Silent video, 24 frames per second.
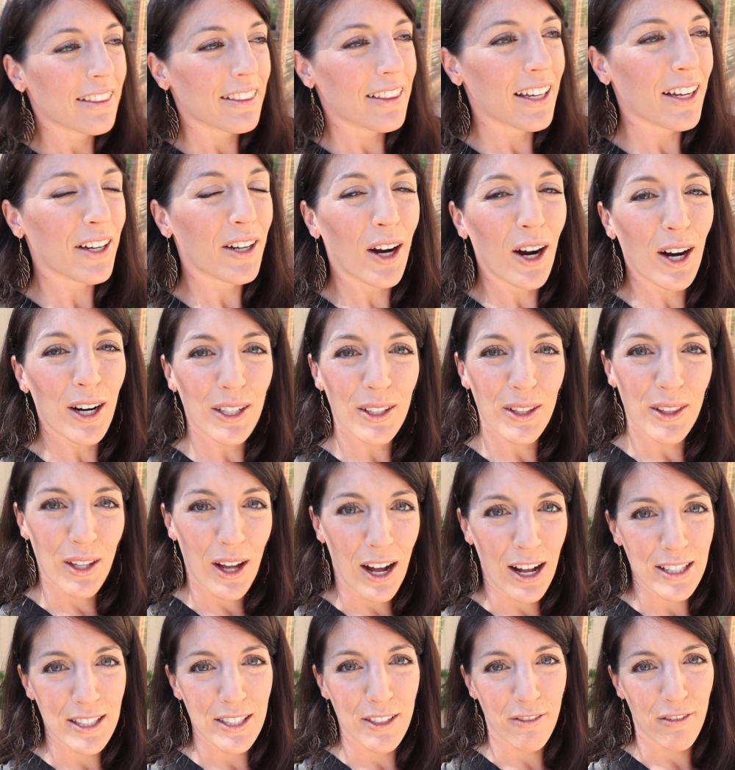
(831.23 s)
There are
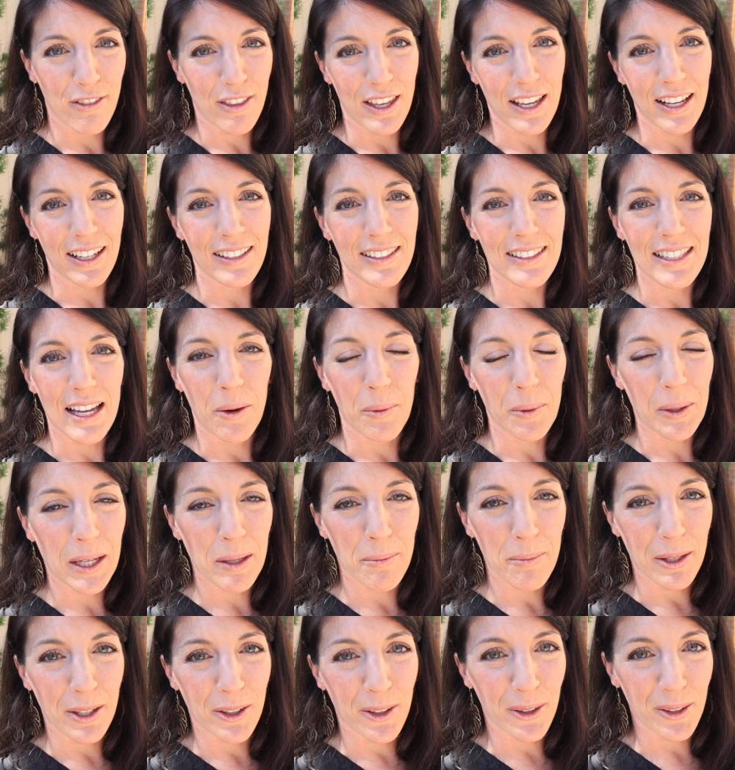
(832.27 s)
lots of things that we
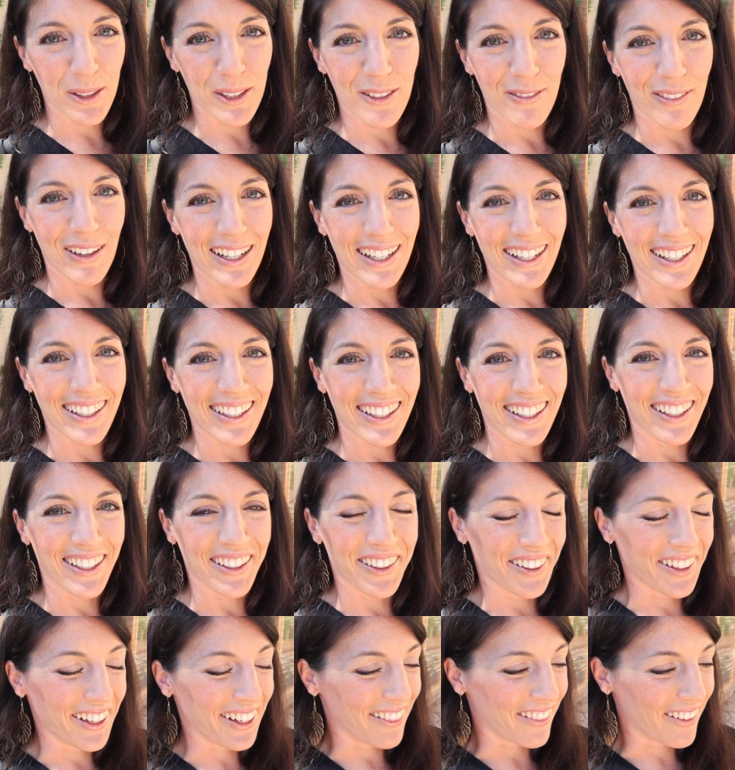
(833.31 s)
can be cultivating
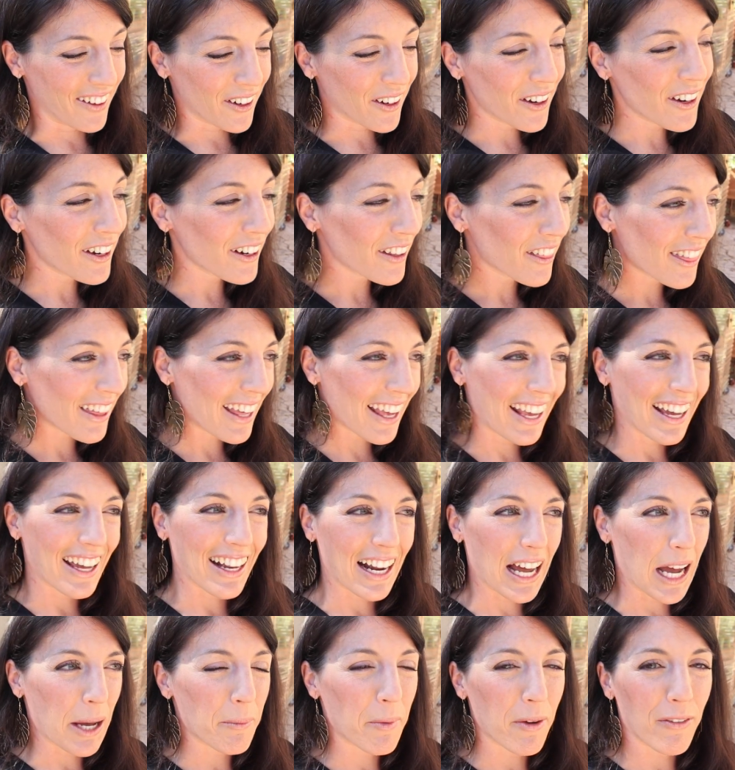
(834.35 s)
here in the earth,
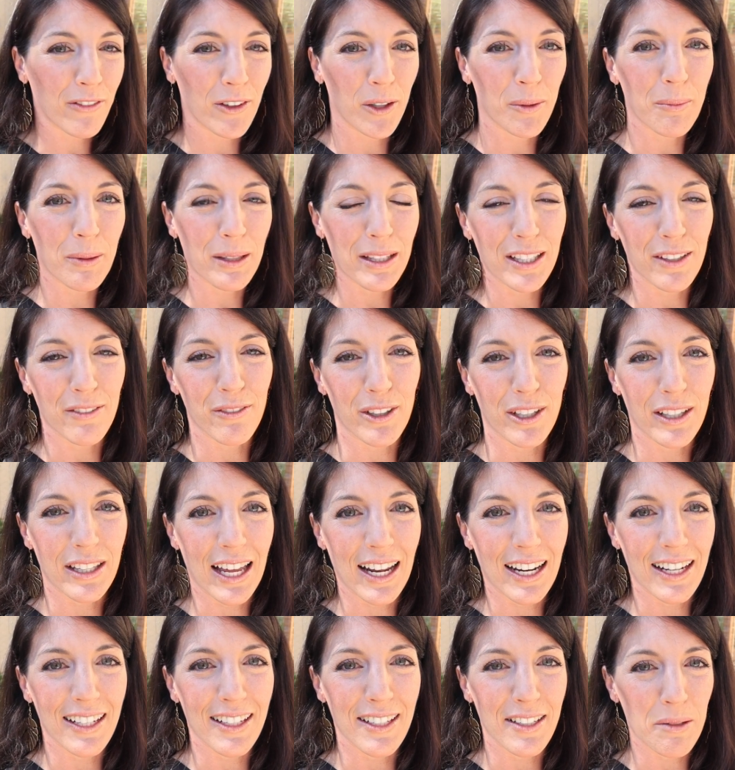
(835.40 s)
and I'm a firm believer
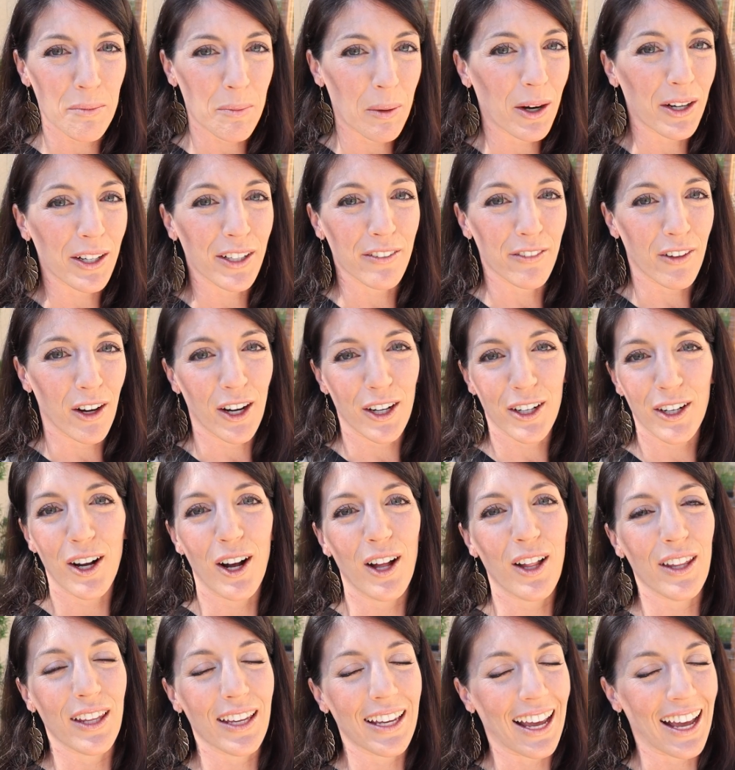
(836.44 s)
that it is part of our
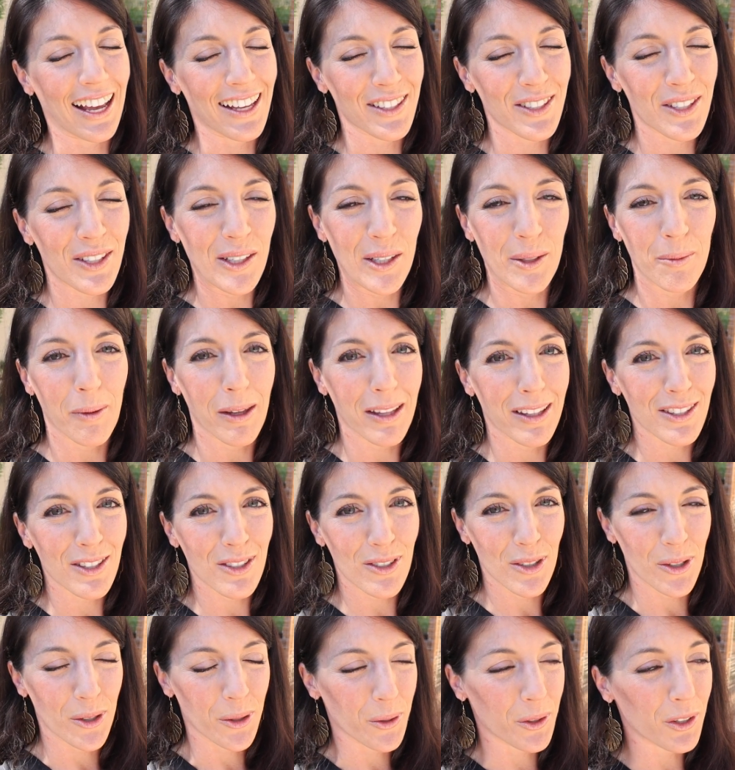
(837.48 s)
calling as humans
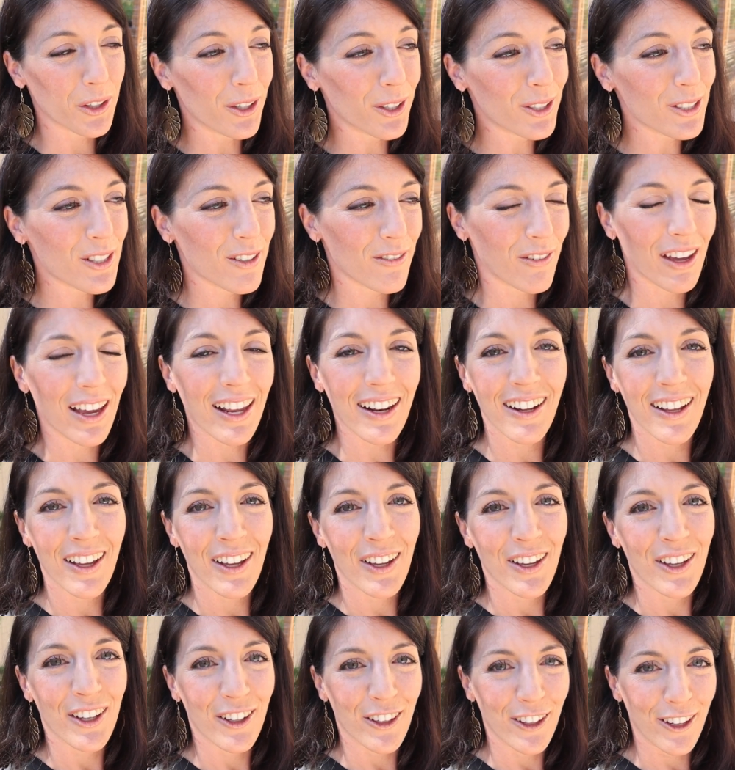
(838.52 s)
to cultivate
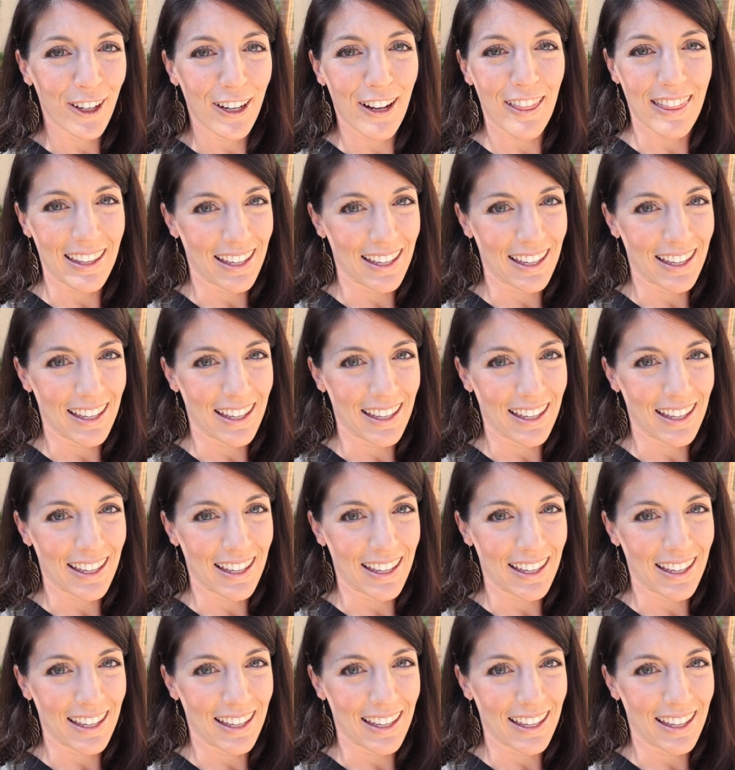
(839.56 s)
good